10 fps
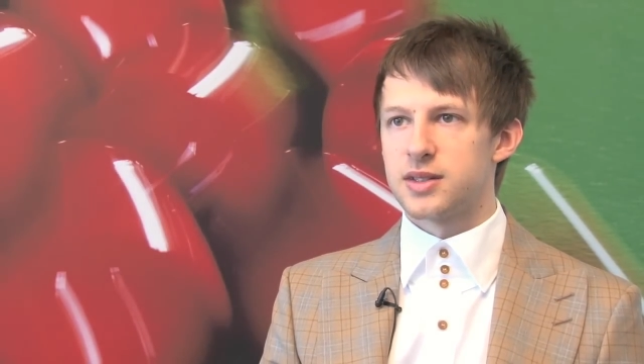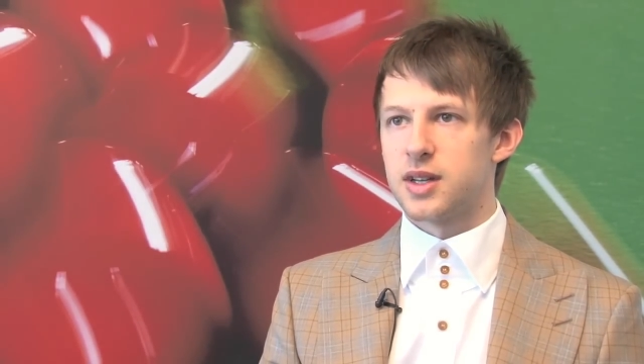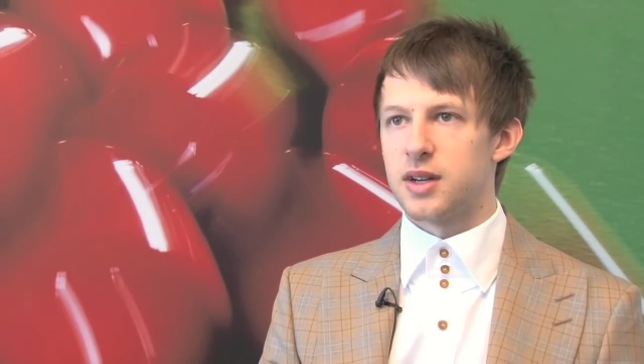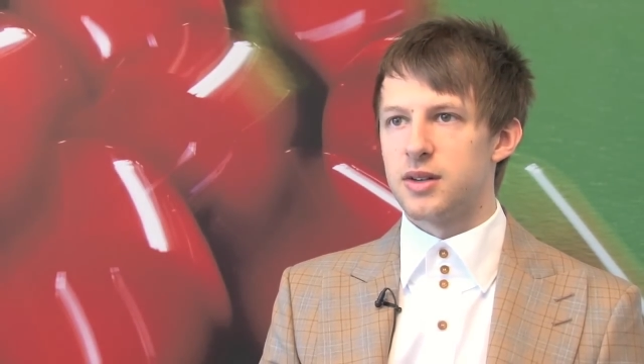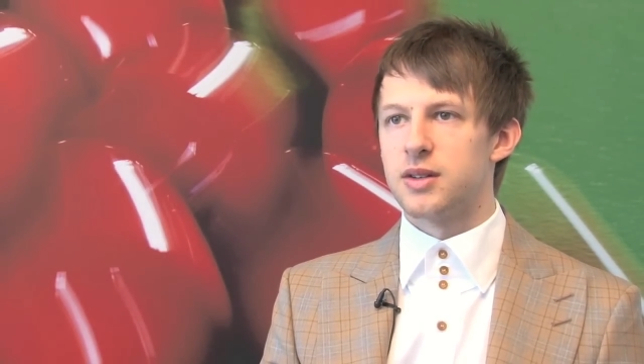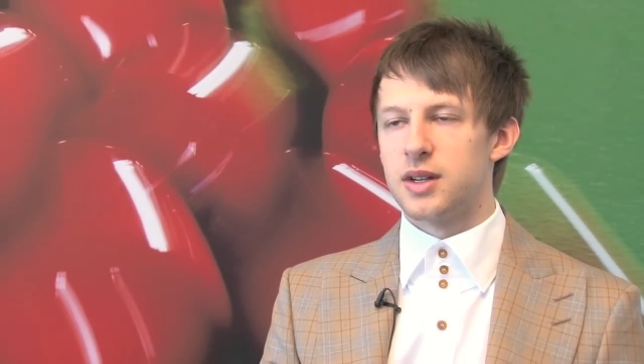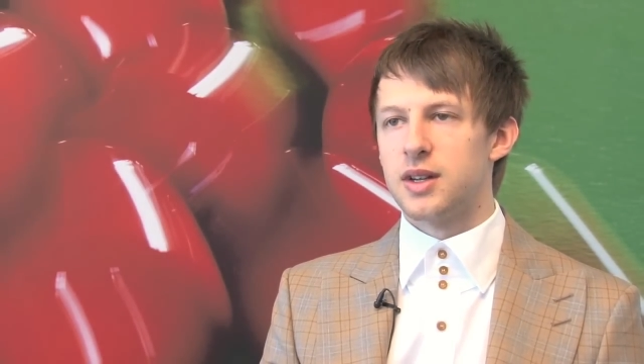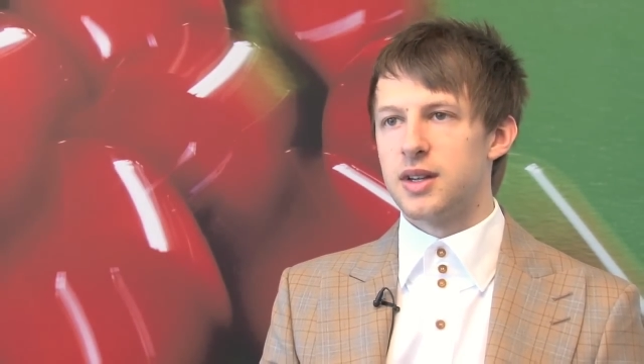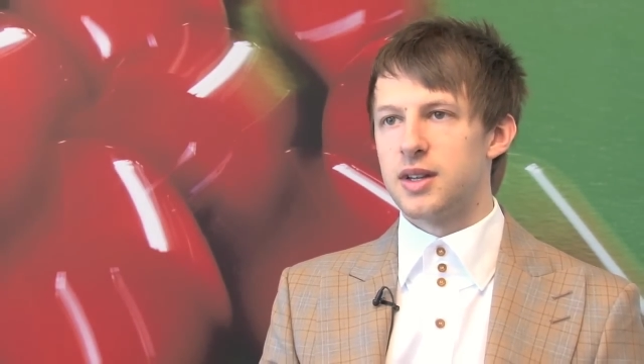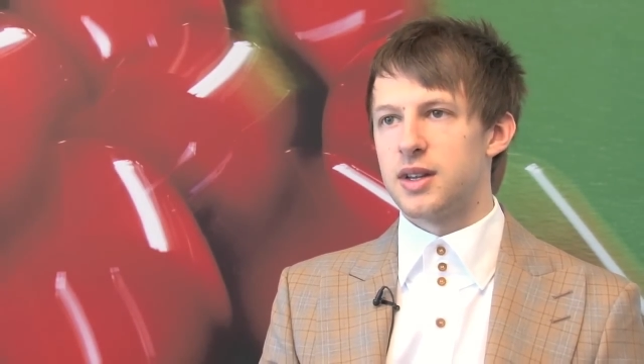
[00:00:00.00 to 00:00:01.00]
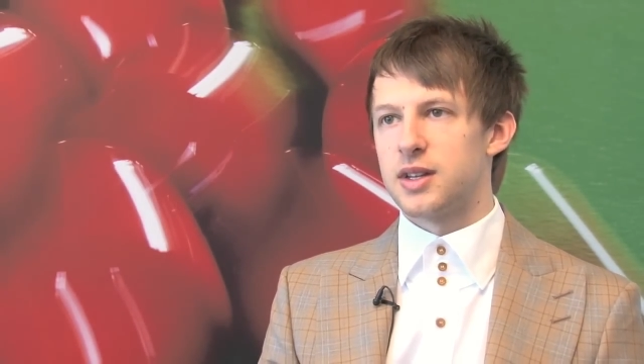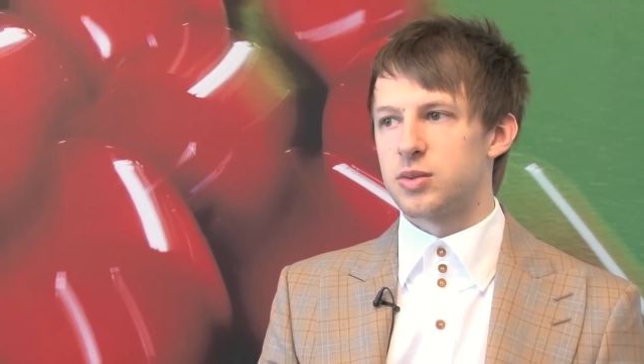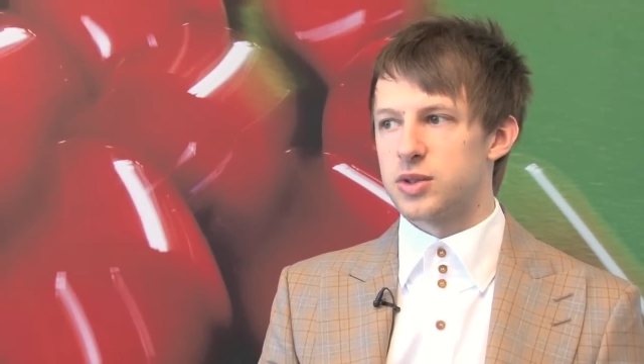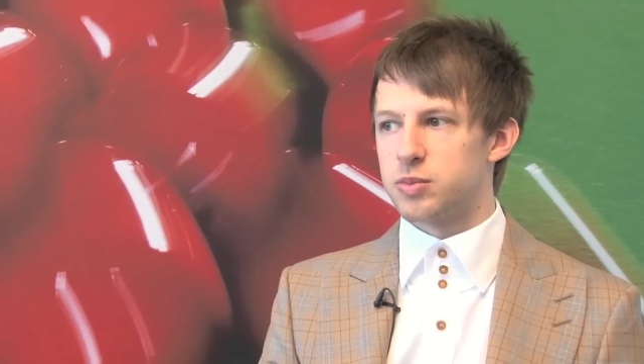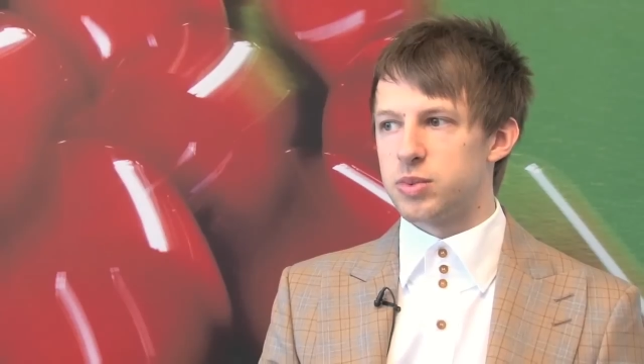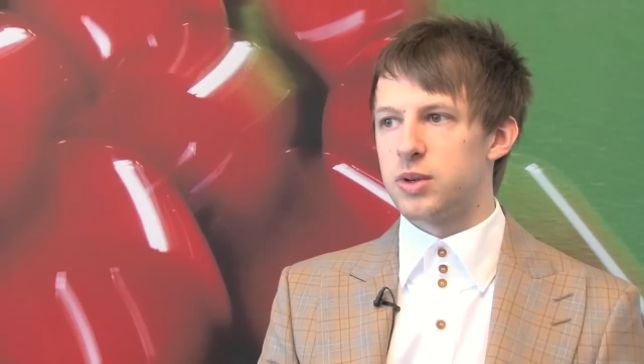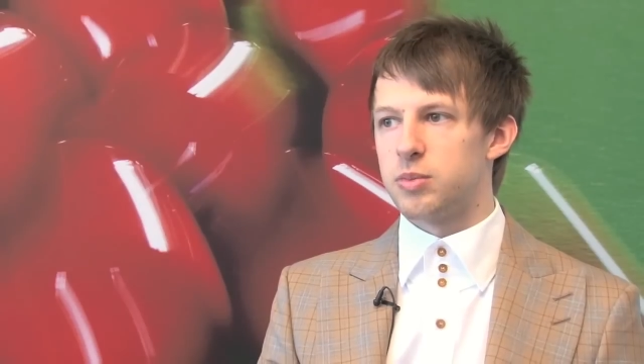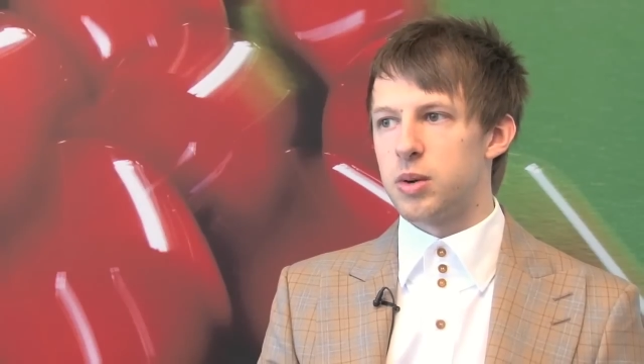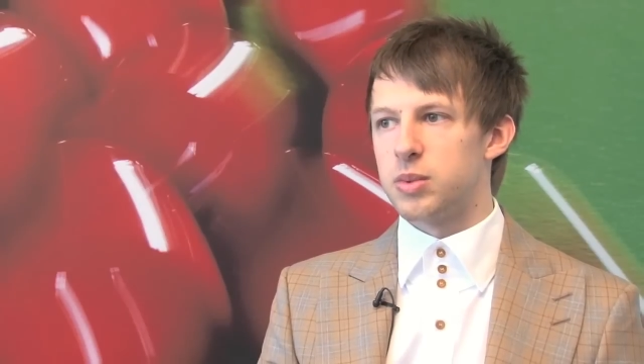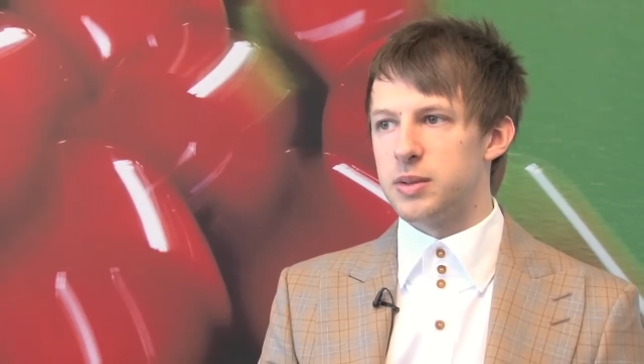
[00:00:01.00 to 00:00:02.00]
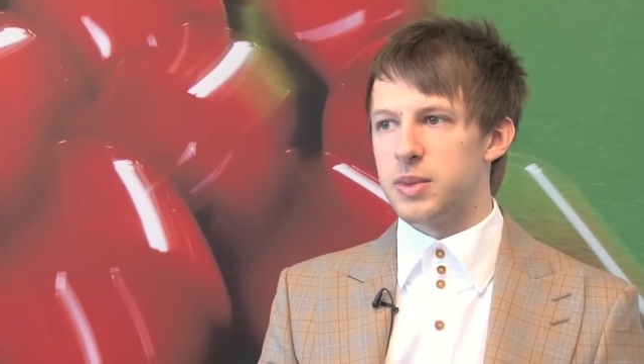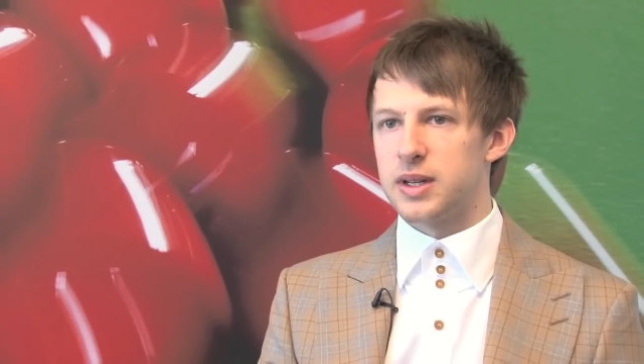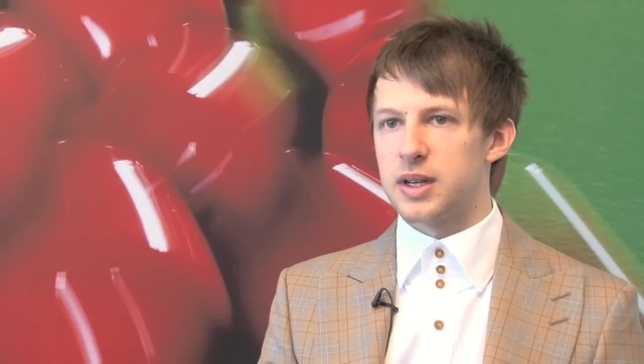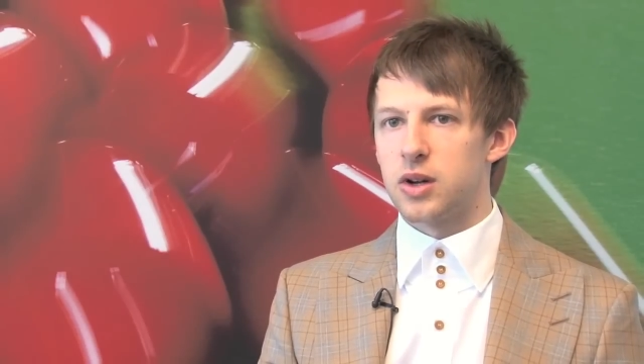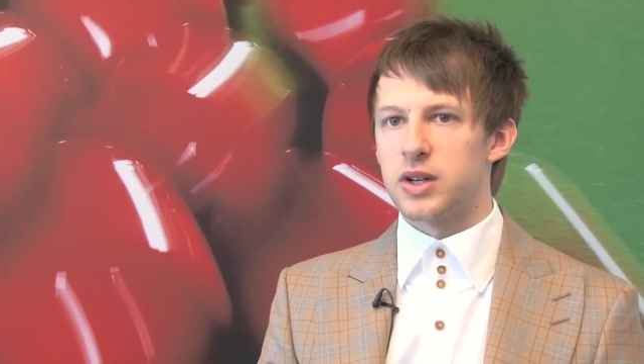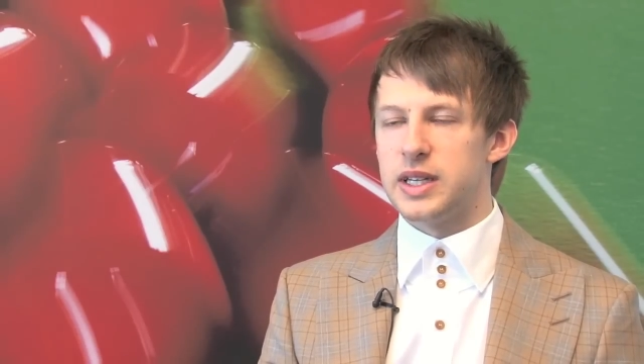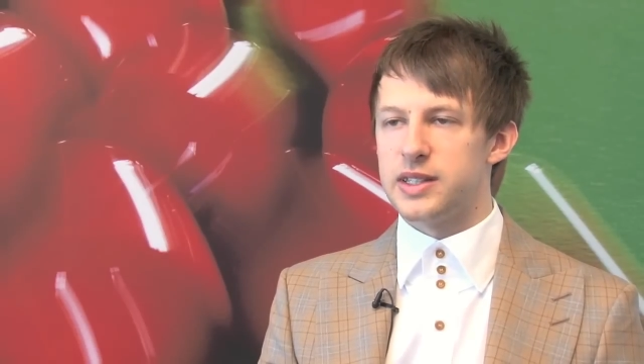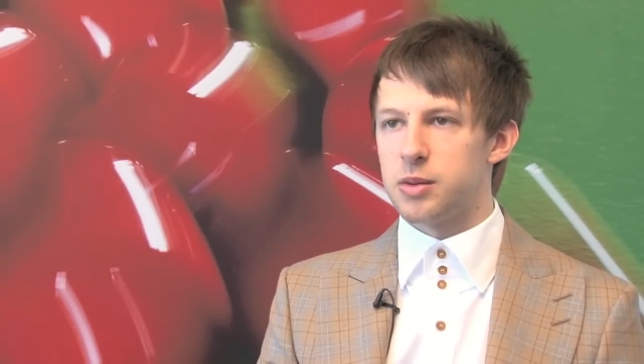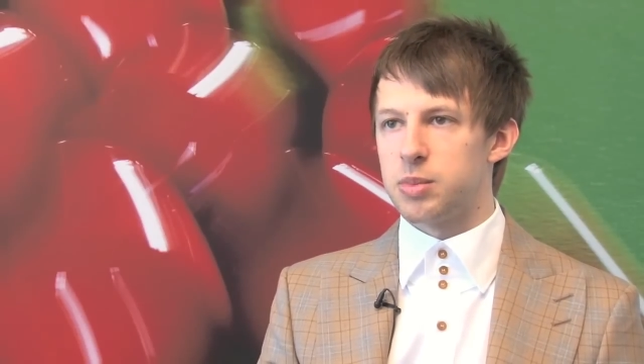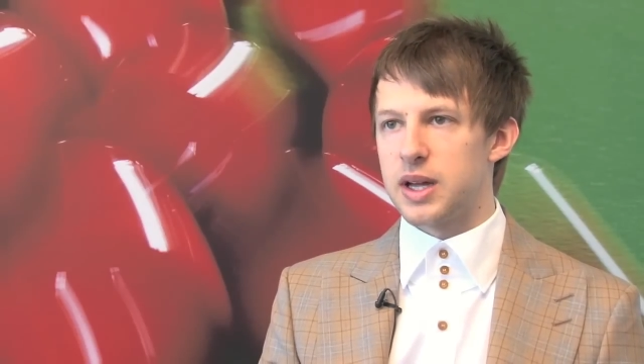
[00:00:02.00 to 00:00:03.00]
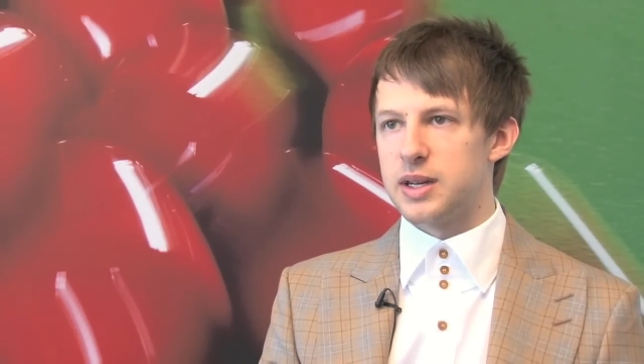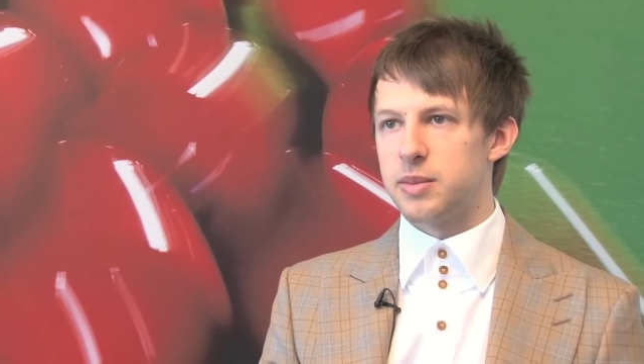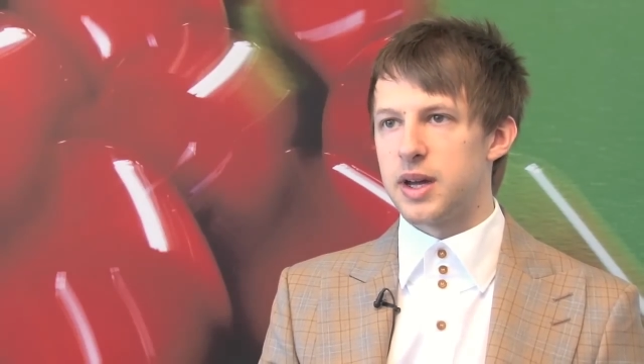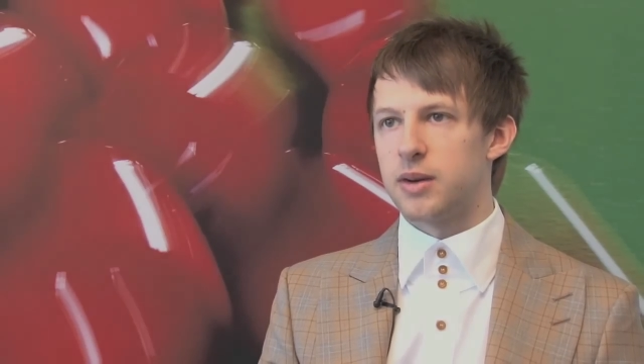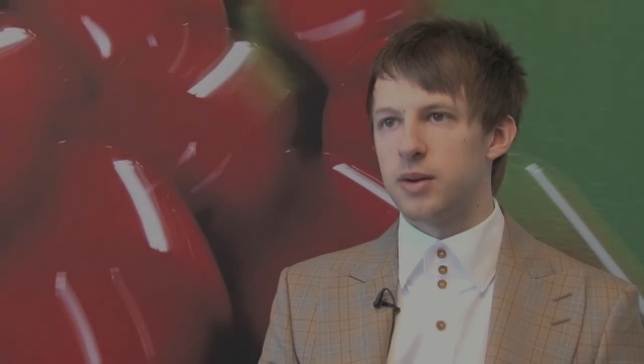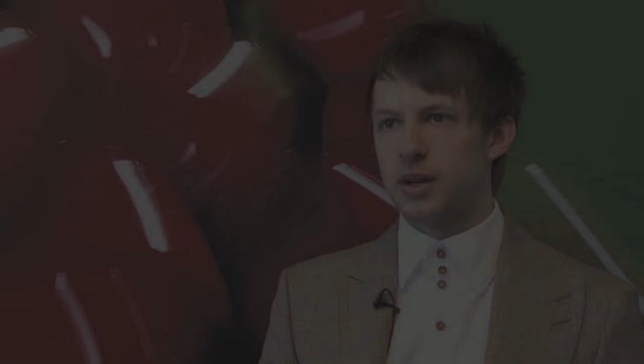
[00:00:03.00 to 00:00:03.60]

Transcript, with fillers: So that's what's probably made it a lot easier playing him now.